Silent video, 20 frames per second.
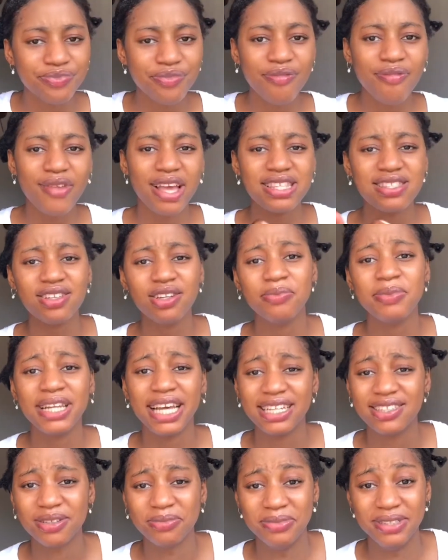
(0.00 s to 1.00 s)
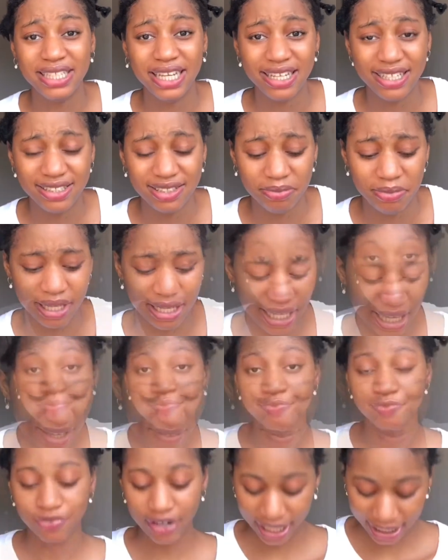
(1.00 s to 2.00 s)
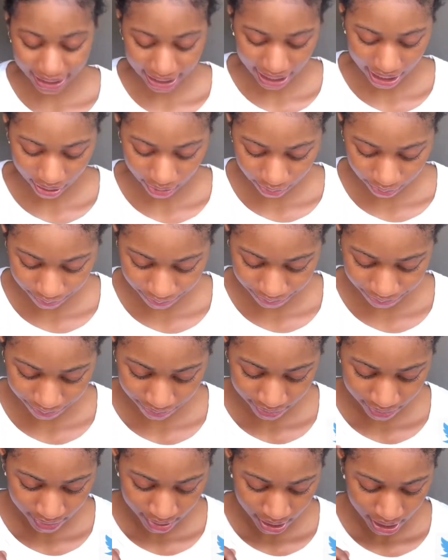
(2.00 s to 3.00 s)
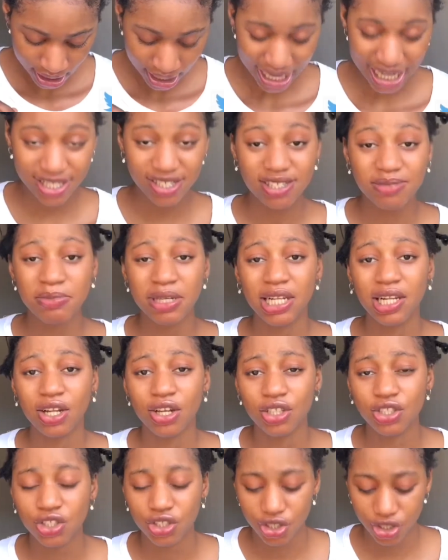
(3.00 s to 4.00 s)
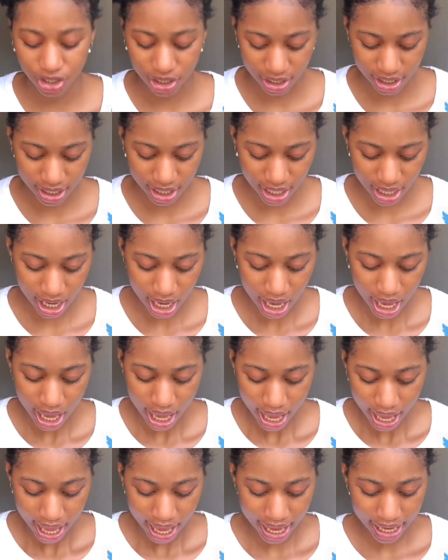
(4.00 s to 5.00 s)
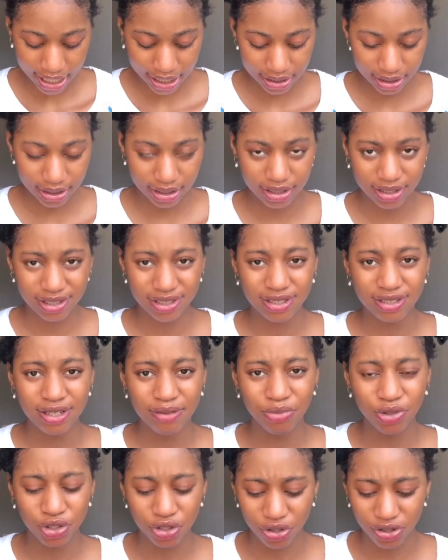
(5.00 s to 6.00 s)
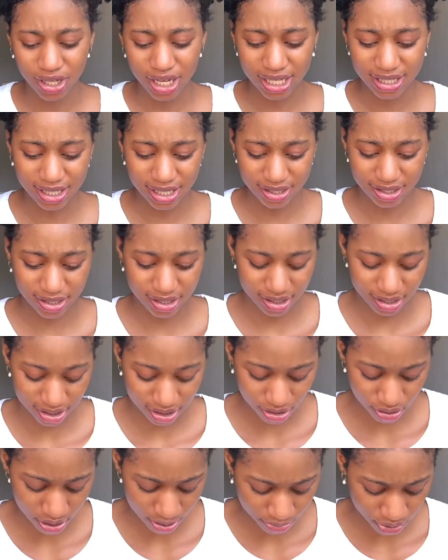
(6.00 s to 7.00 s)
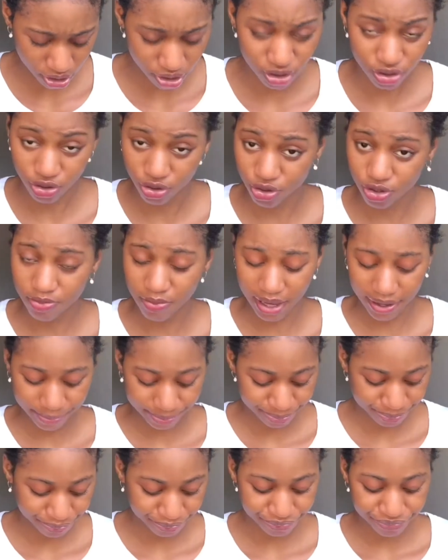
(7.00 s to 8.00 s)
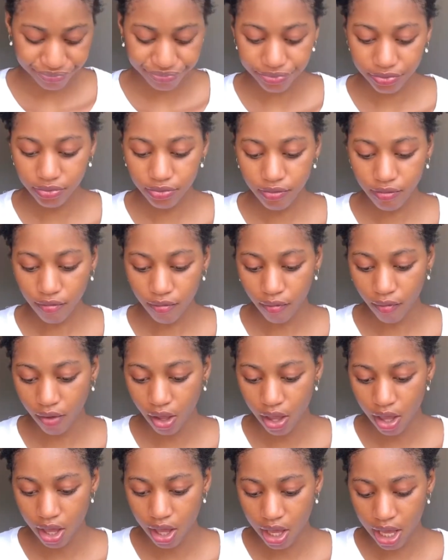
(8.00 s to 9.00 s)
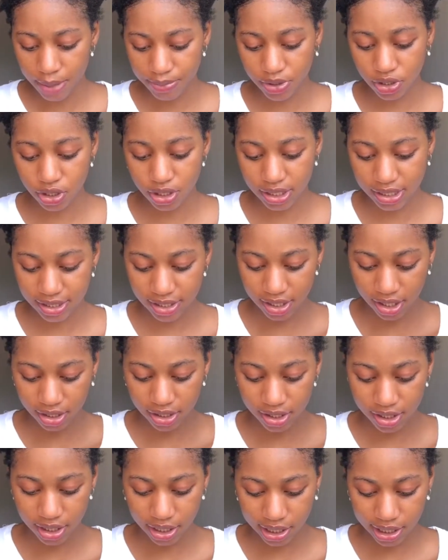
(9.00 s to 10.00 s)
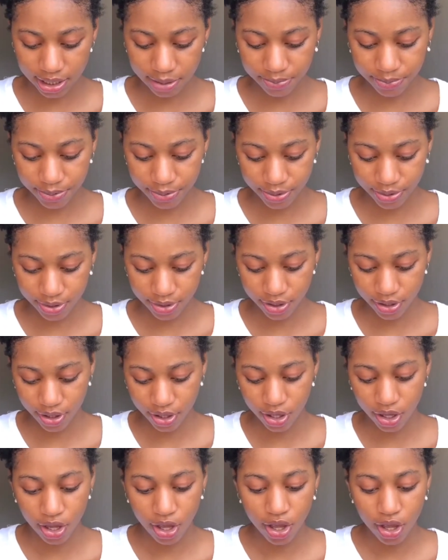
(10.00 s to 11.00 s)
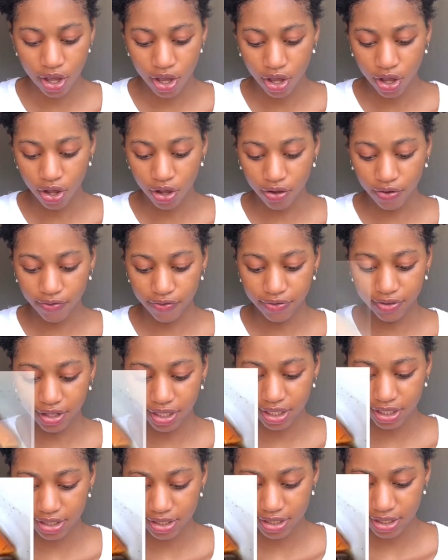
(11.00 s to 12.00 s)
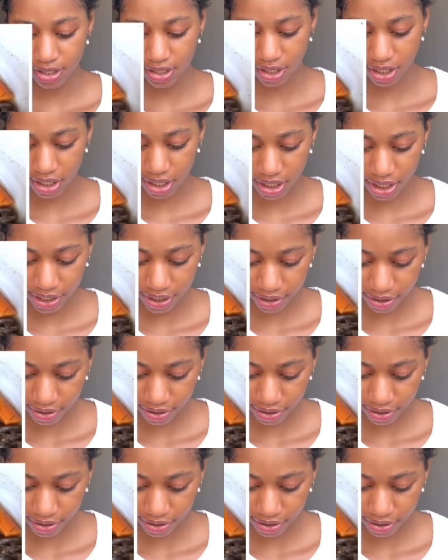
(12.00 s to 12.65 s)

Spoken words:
It's gonna be like some days in my life. Right now, I just made lunch and I'm not sure you guys can see it, so I'm just gonna use my. I'm just gonna insert the clip of this here.